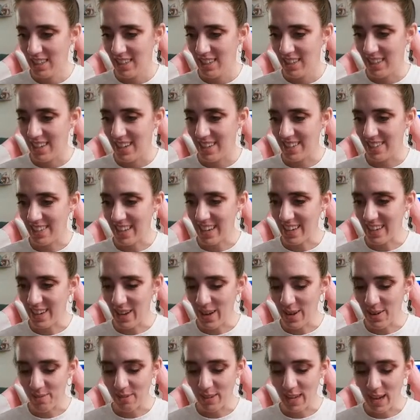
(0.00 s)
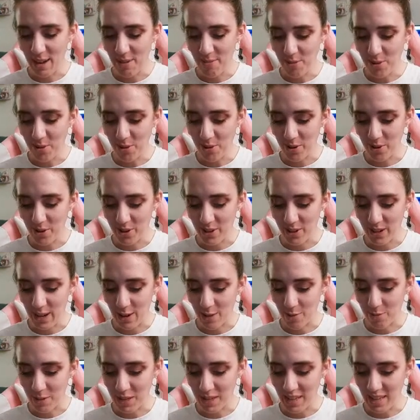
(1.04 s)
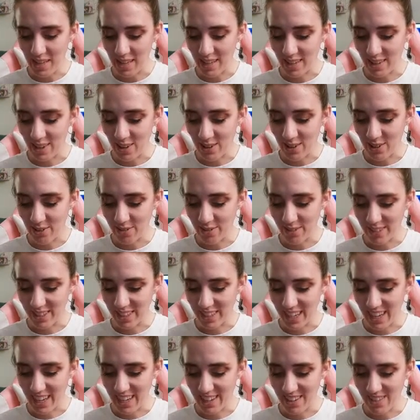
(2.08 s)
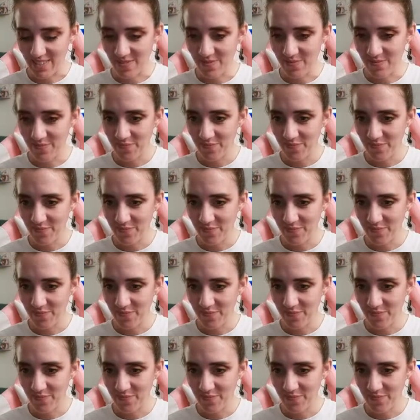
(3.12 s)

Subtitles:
It's like camcorder LPing all over again.